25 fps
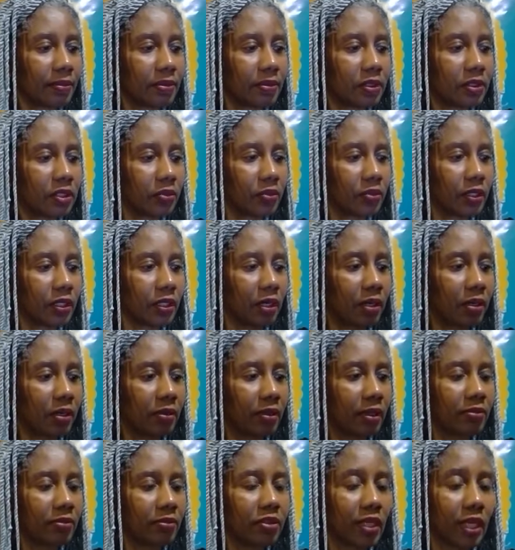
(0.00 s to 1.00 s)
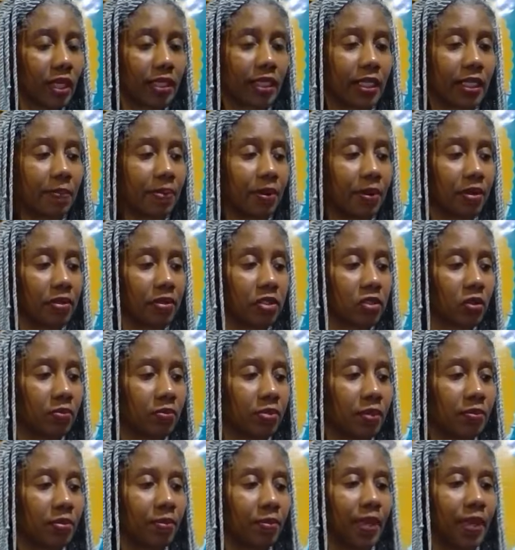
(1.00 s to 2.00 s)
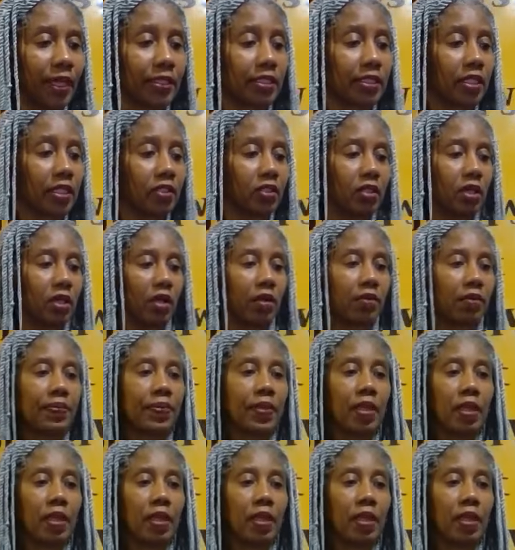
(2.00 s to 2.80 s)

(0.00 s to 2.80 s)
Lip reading: There we go. I'm trying to get Periscope people back. There you go.